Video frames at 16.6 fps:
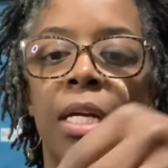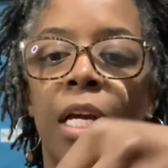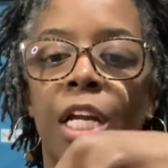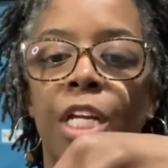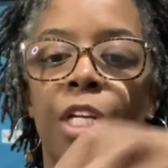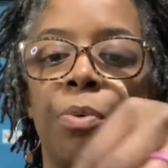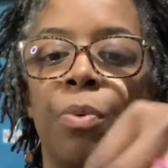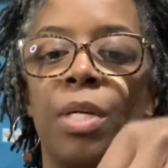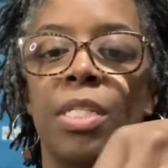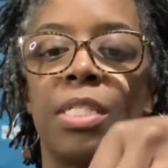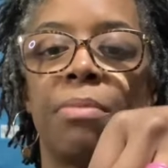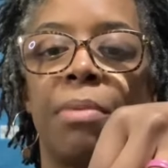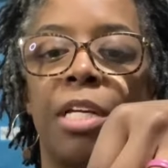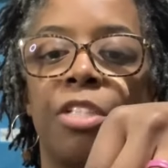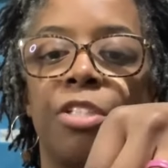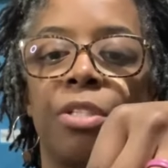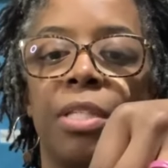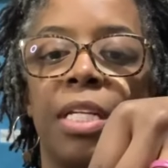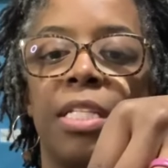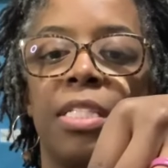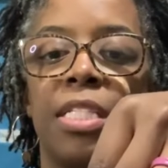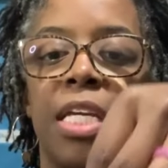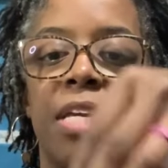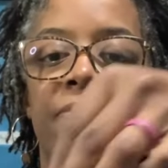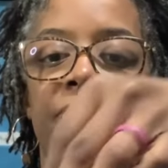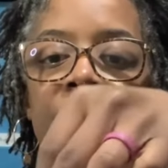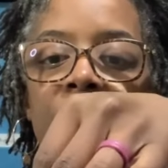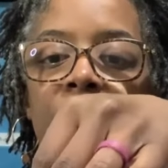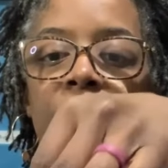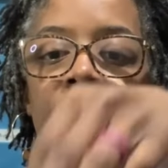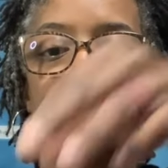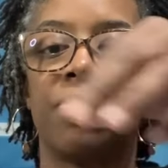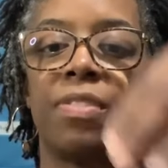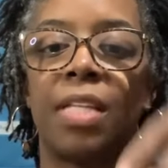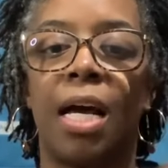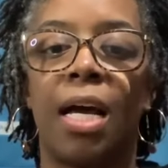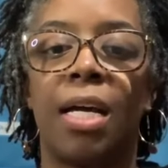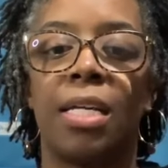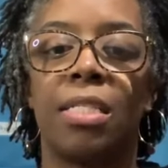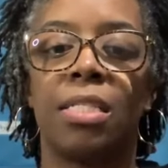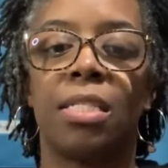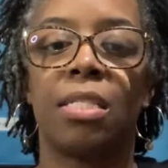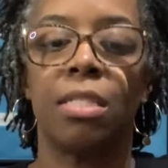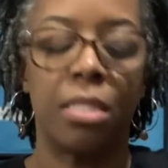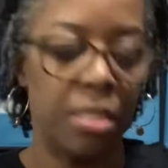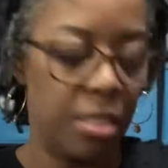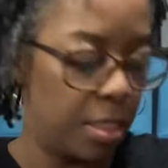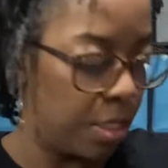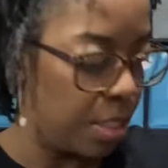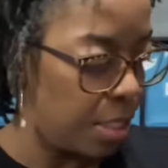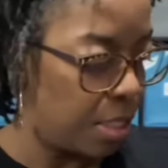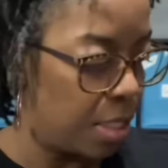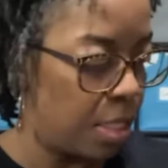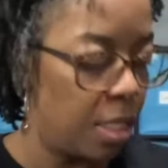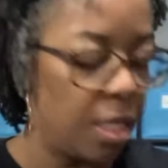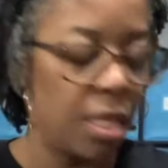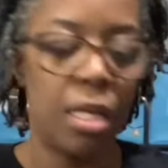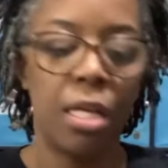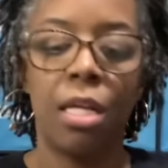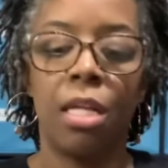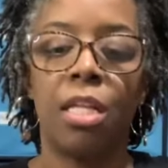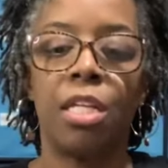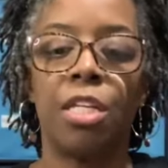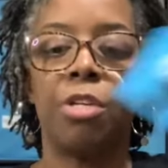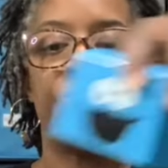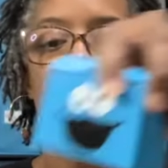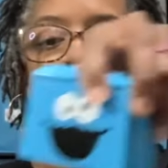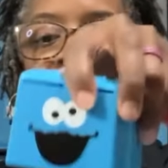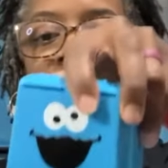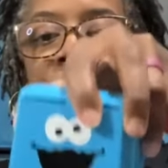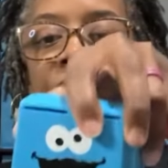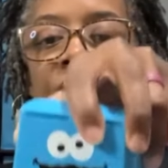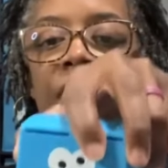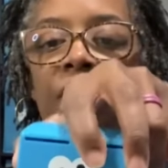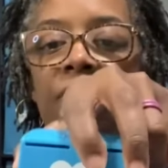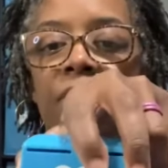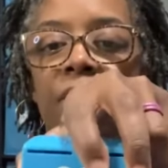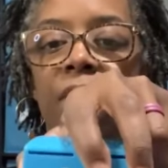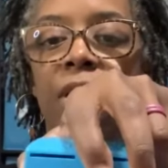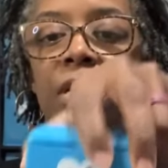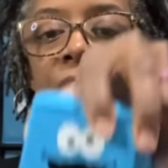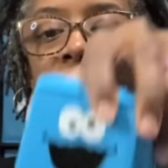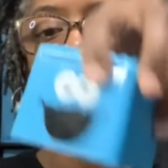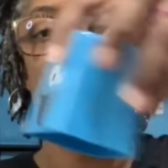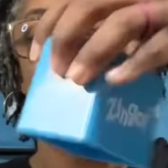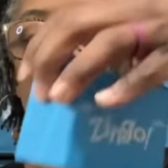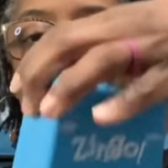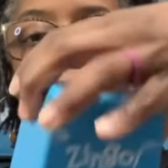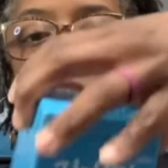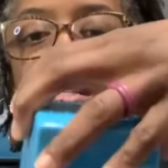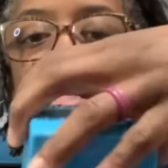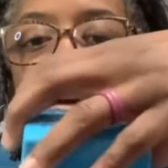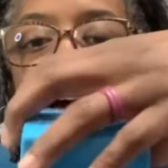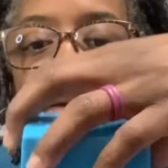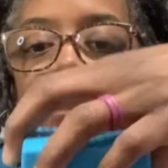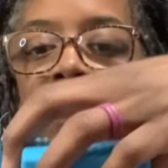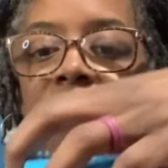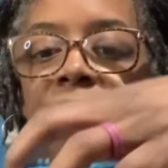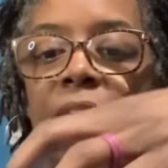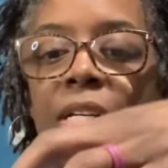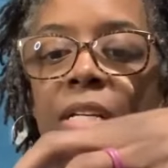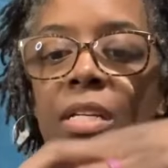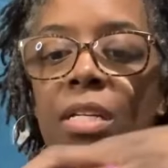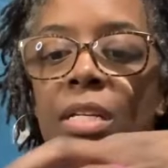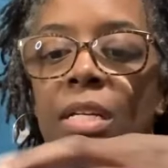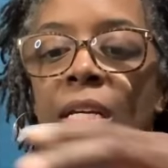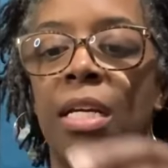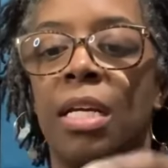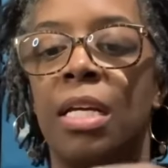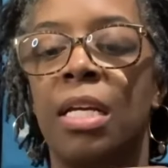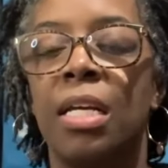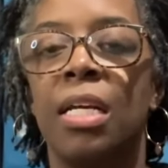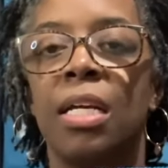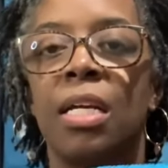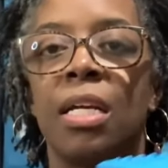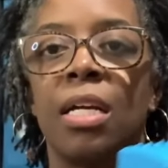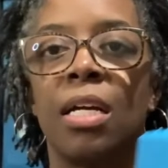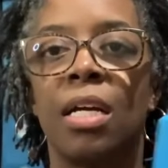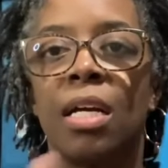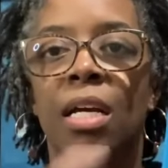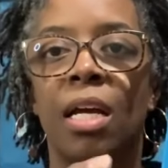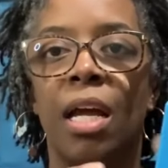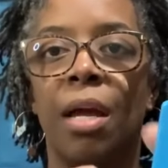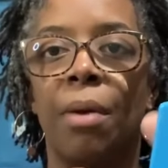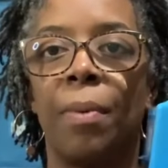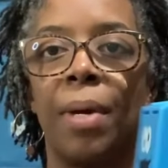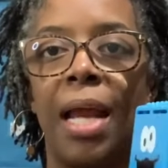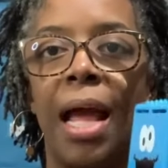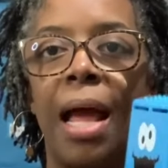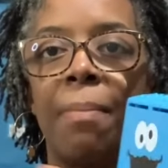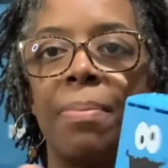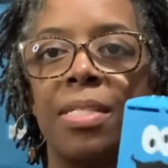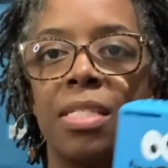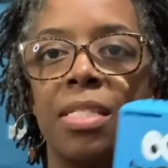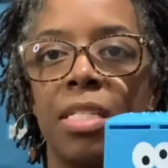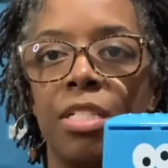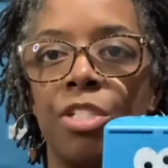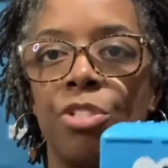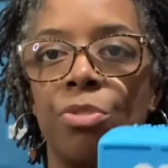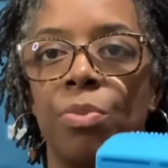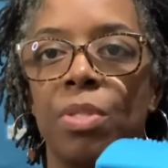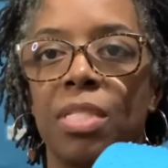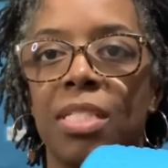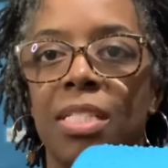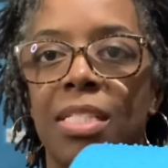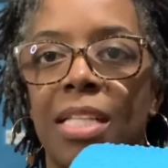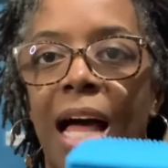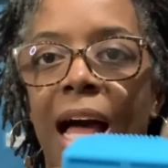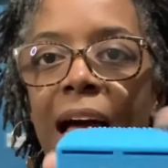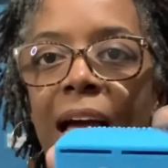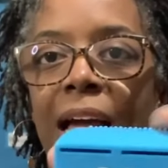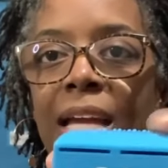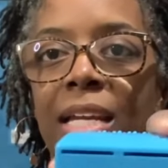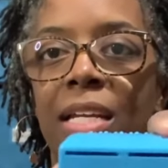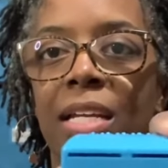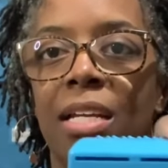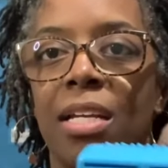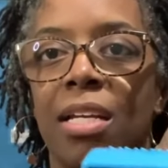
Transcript: and you want to make sure that it's even on both sides. And you put your cover over the top of it. And what happens is you will slide,